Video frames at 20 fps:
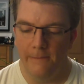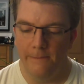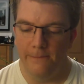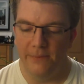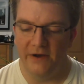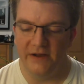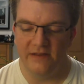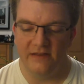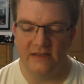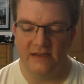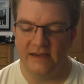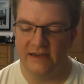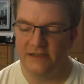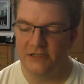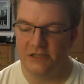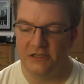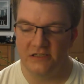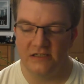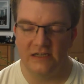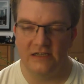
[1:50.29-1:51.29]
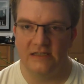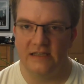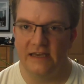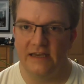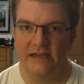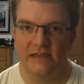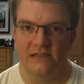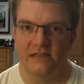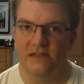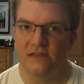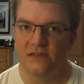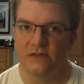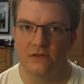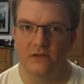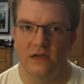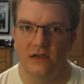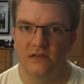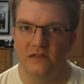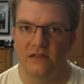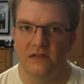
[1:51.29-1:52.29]
But the interesting thing is it still
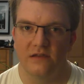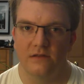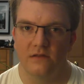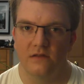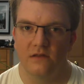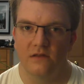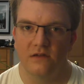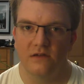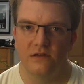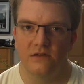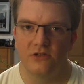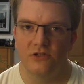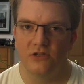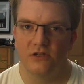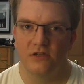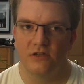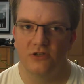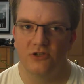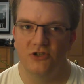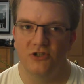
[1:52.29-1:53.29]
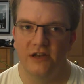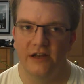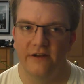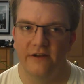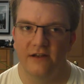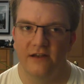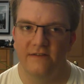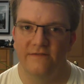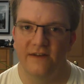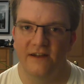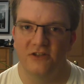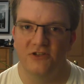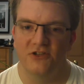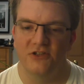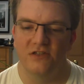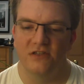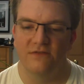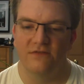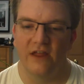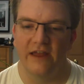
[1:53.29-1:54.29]
does the generic
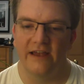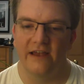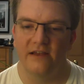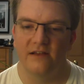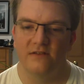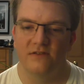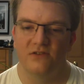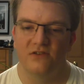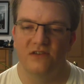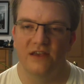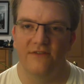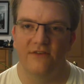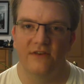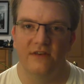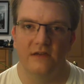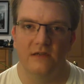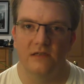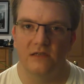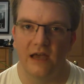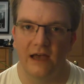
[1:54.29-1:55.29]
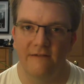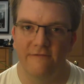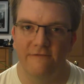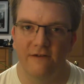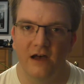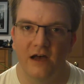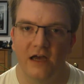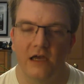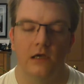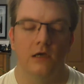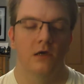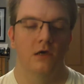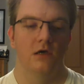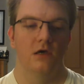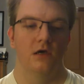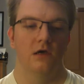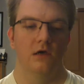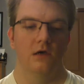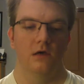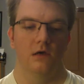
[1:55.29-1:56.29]
conventions of like 70s sci-fi.
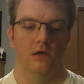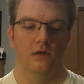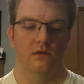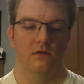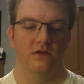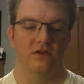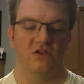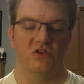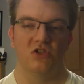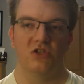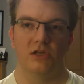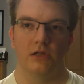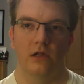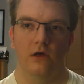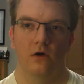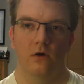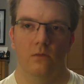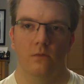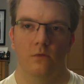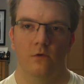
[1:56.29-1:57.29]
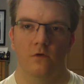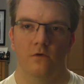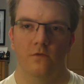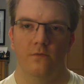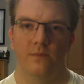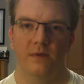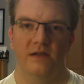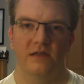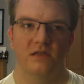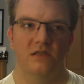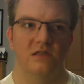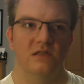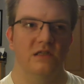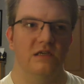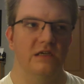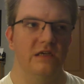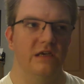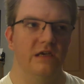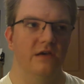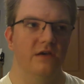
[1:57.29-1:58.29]
The slow movements,
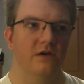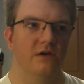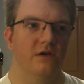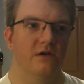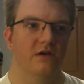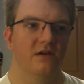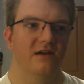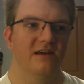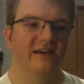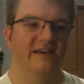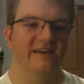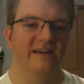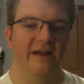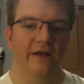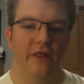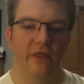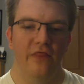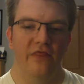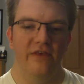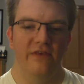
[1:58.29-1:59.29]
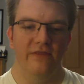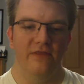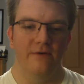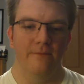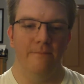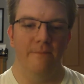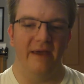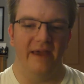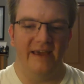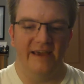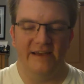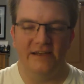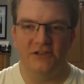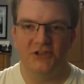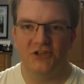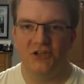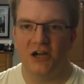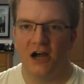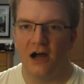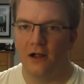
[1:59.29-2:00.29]
the
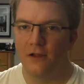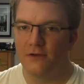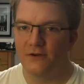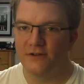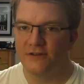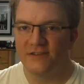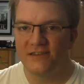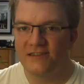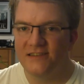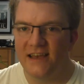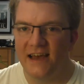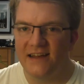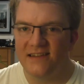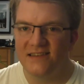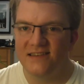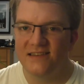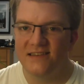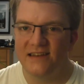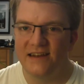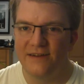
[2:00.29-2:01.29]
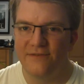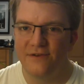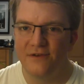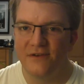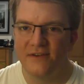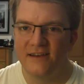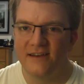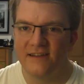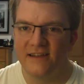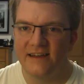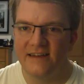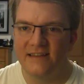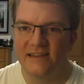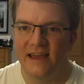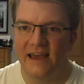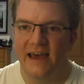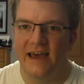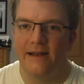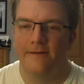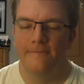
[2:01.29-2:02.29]
beige colored sets and everything like
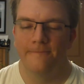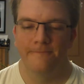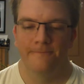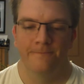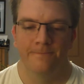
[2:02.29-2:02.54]
that.